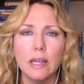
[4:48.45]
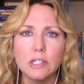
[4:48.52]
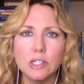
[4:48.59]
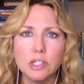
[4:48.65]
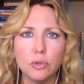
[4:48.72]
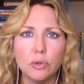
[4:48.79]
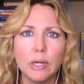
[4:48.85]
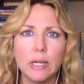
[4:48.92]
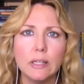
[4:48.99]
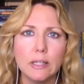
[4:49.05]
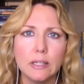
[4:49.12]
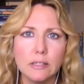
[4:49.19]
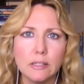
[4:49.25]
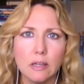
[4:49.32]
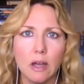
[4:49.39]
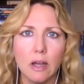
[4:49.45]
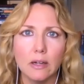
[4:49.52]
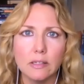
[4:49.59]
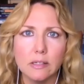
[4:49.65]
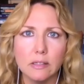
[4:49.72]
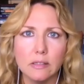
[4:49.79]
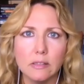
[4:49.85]
excrete these
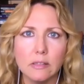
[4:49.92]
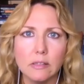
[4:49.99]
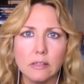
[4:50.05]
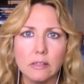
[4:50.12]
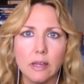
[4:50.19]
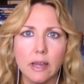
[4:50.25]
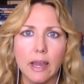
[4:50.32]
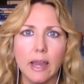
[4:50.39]
toxins.